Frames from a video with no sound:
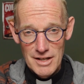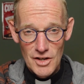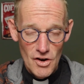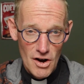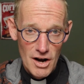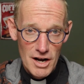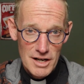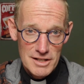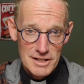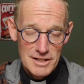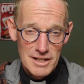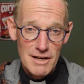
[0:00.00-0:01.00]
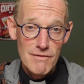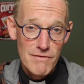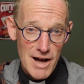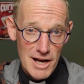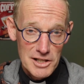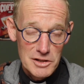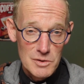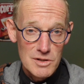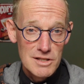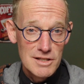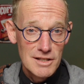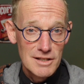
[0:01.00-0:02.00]
God
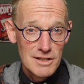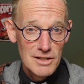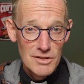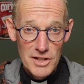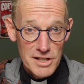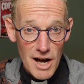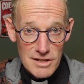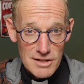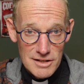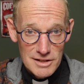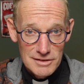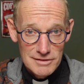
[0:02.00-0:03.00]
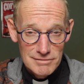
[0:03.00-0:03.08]
values the dust.